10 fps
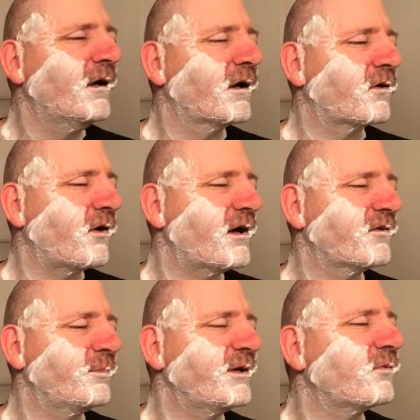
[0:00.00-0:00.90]
a cross
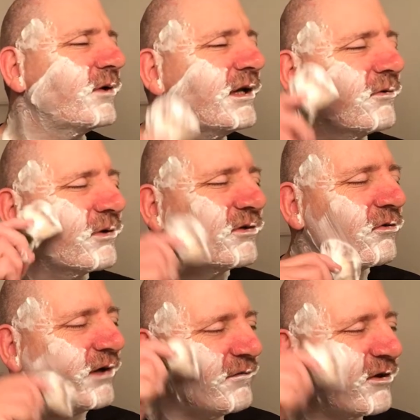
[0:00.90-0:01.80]
between the
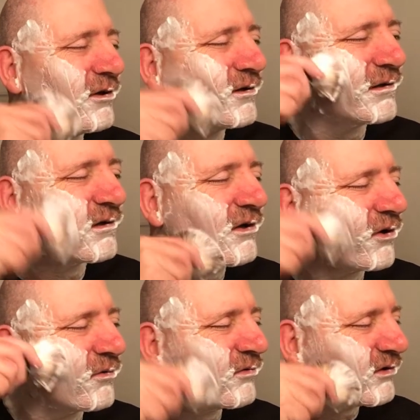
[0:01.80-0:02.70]
retriever, the
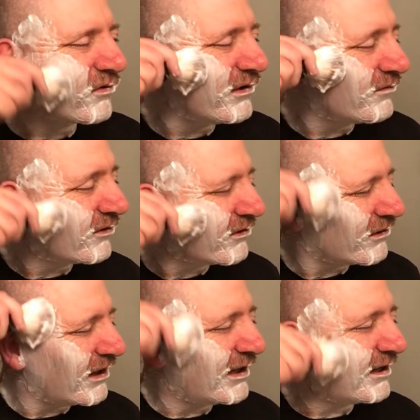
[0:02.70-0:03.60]
golden retriever,
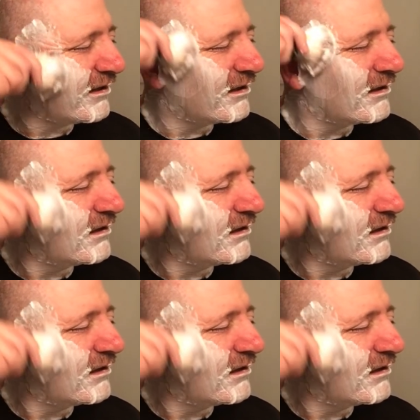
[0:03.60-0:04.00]
and